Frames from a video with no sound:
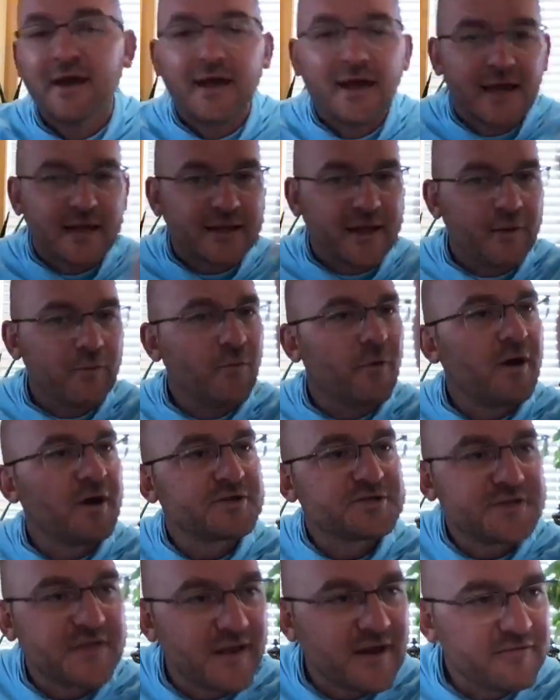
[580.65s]
And I
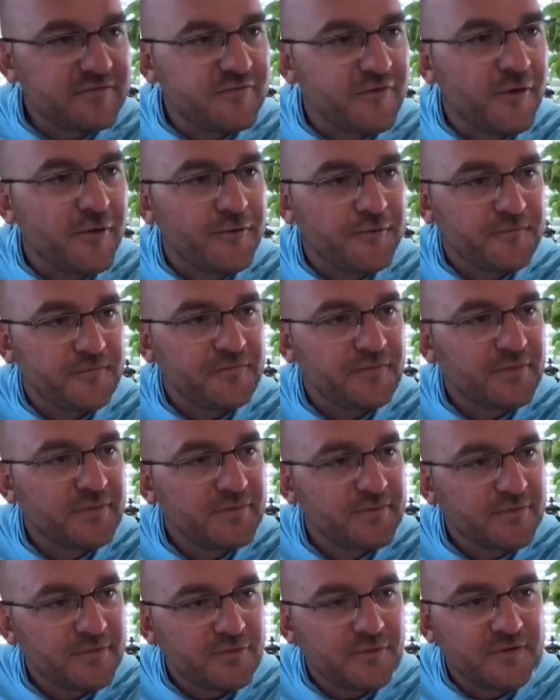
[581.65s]
watch that phone.
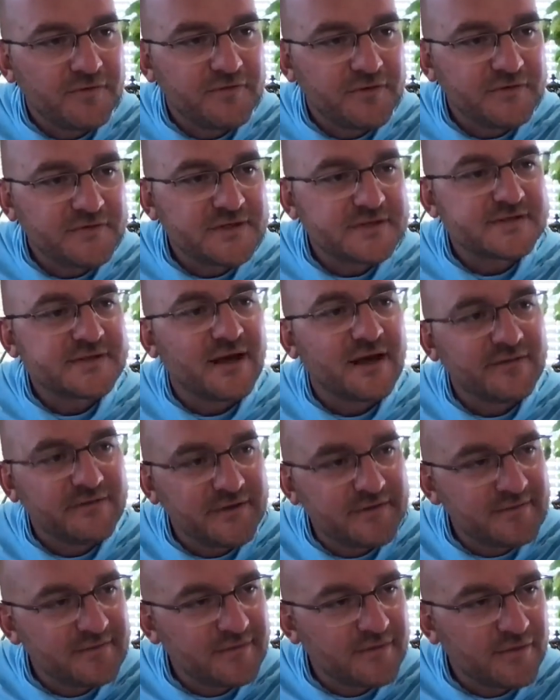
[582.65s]

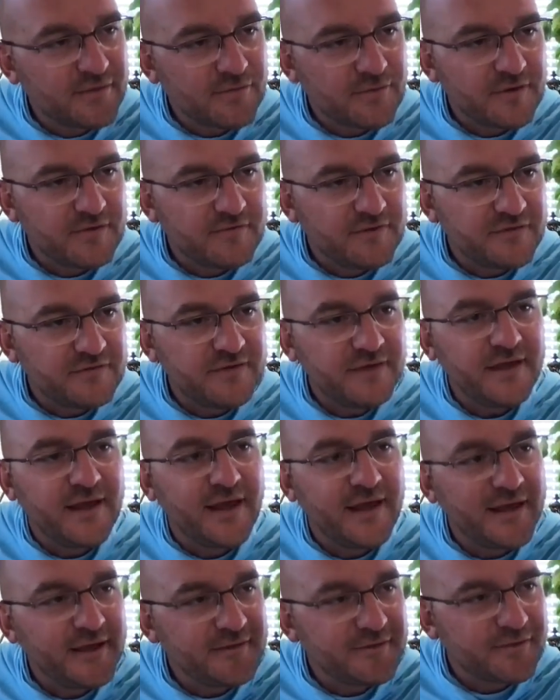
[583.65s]
3:57,
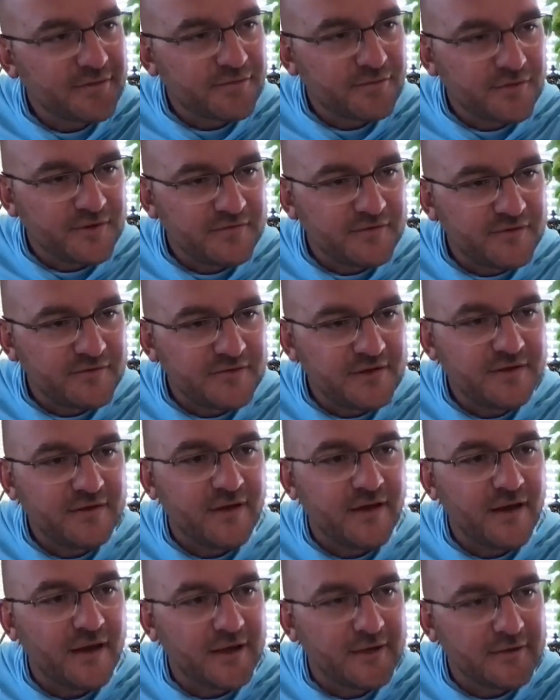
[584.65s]
3:58,
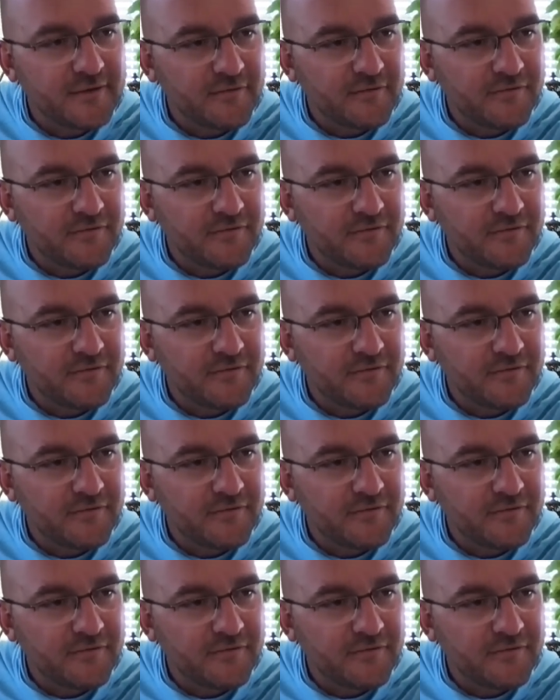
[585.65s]
3:59,